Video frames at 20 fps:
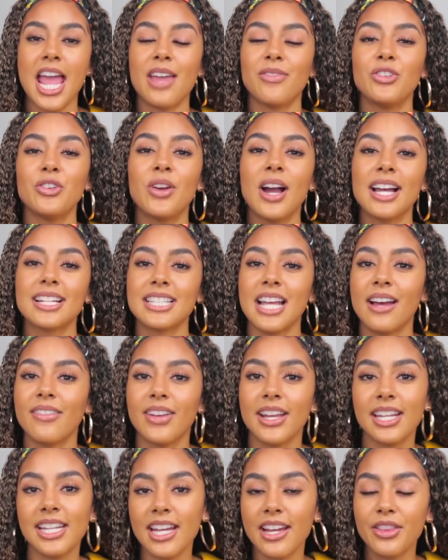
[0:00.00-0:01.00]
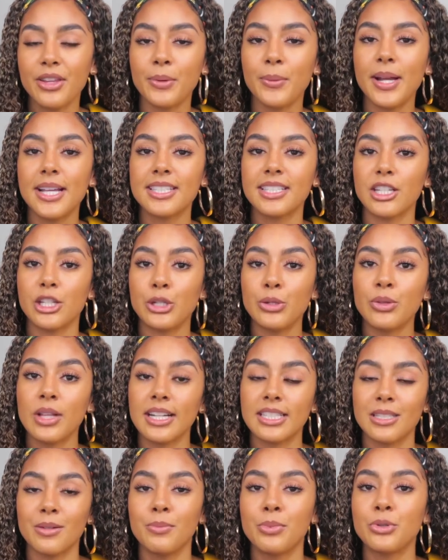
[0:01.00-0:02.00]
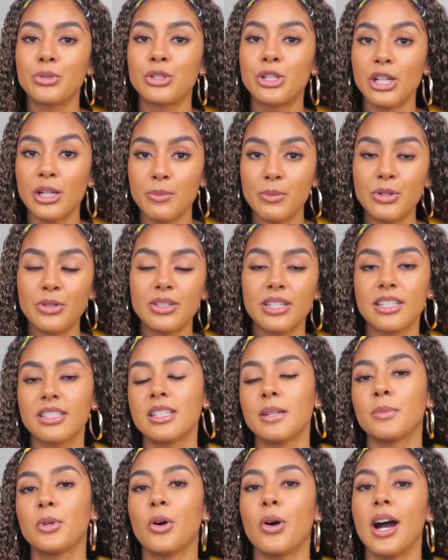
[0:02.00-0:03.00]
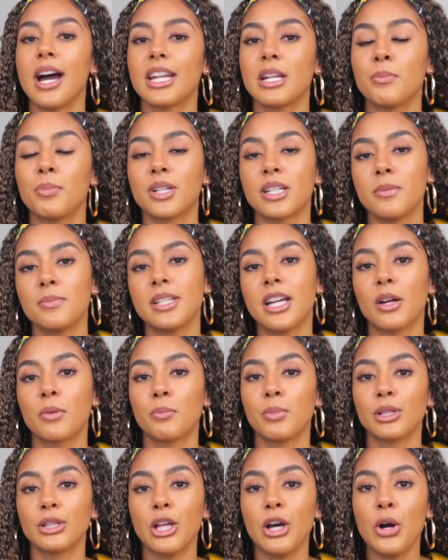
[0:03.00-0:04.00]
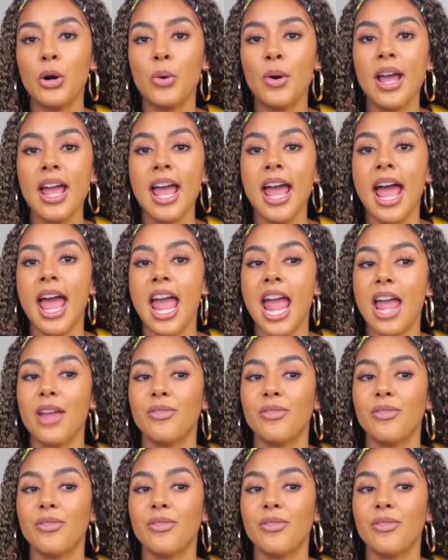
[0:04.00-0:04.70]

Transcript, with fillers: If you guys have any other ways that you like to boost your immune system, go ahead and put them down below.